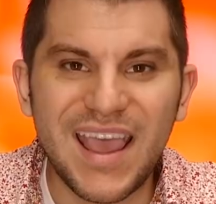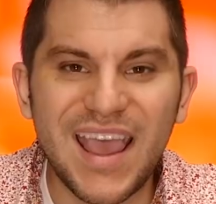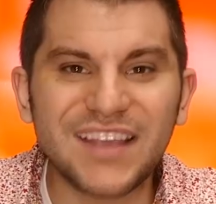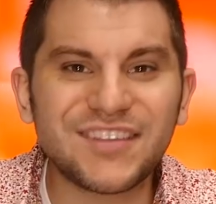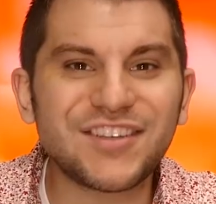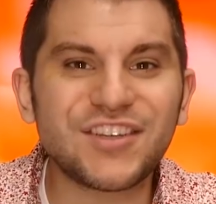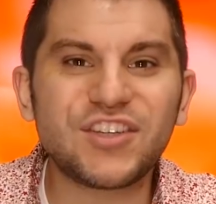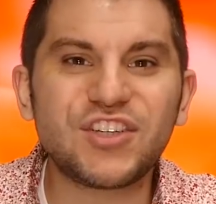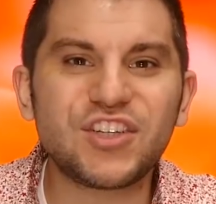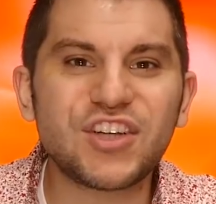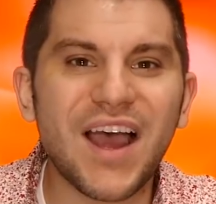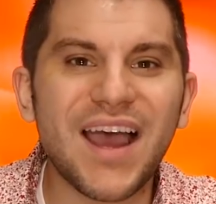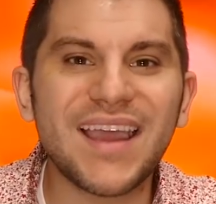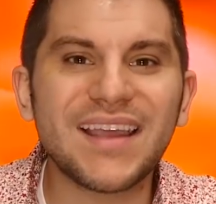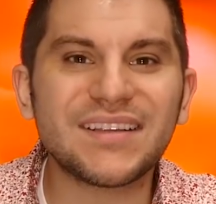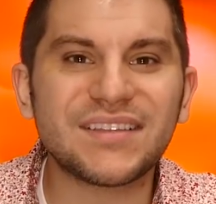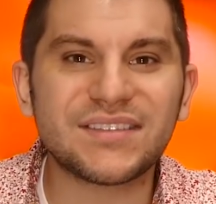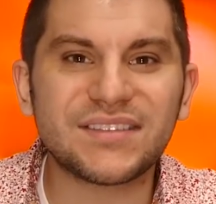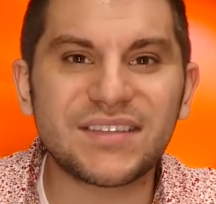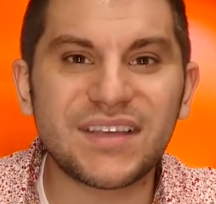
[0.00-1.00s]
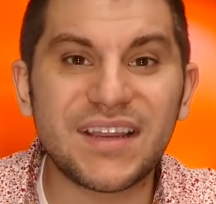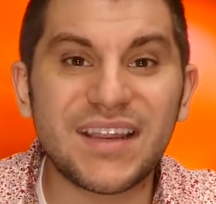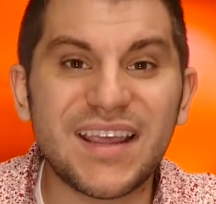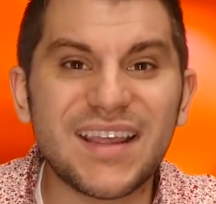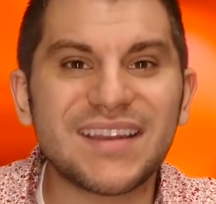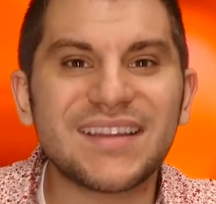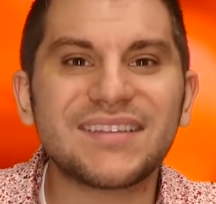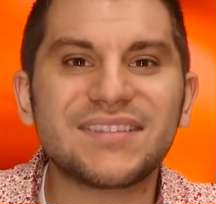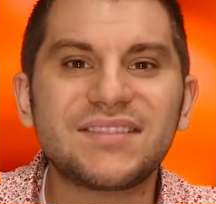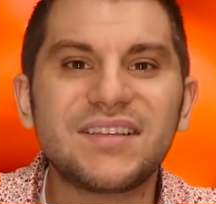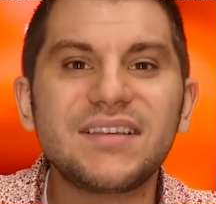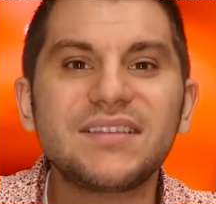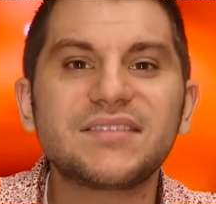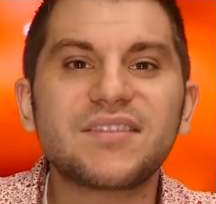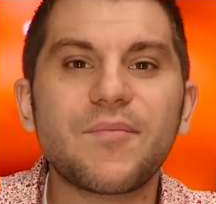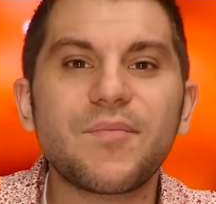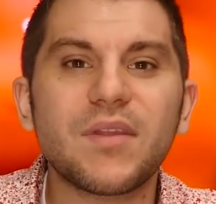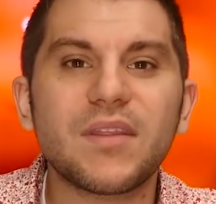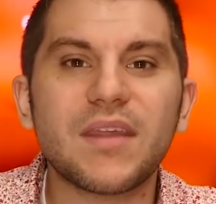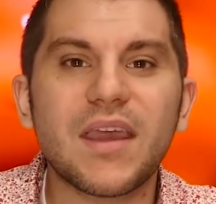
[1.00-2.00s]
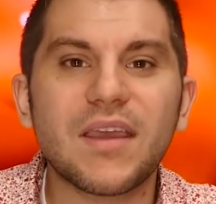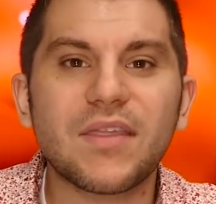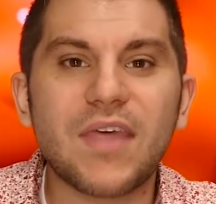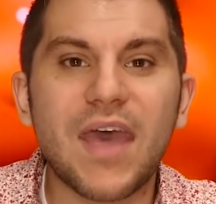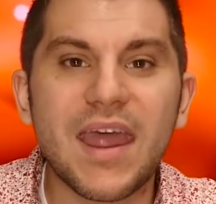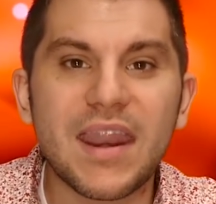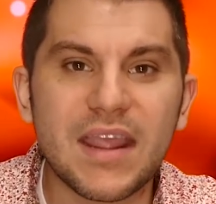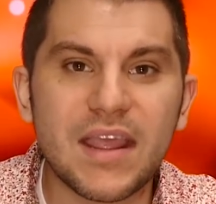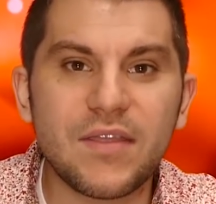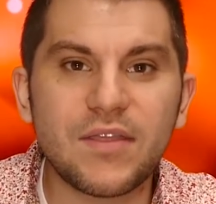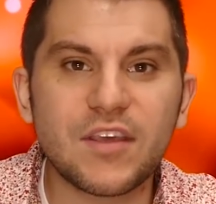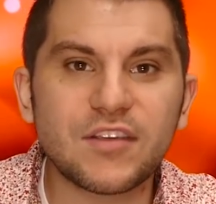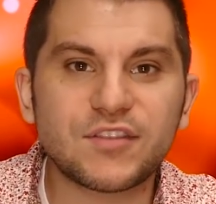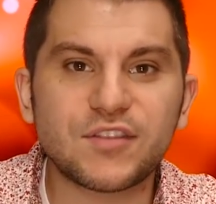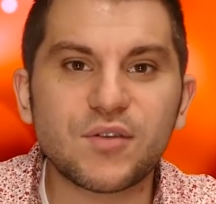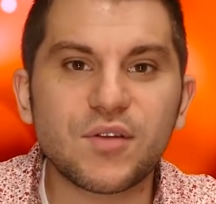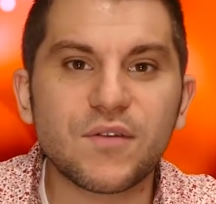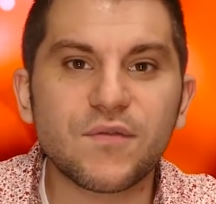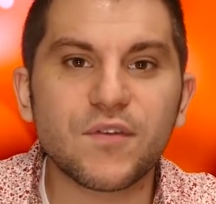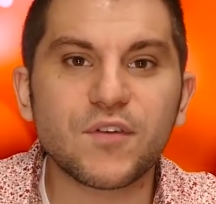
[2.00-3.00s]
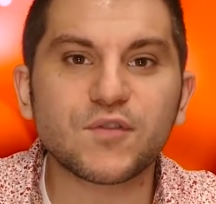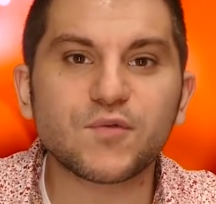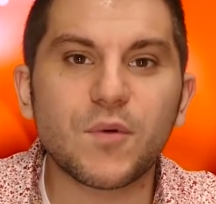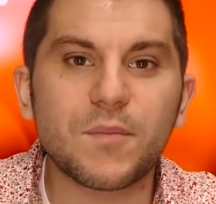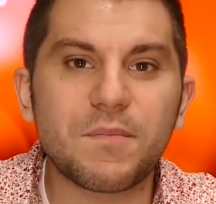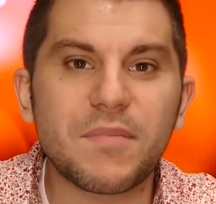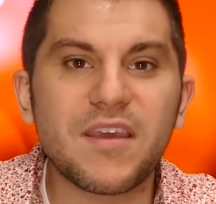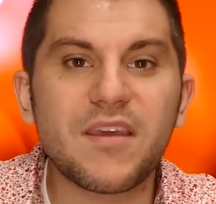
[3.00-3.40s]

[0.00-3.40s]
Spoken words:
It's a giant city, and to see something like that in this universe would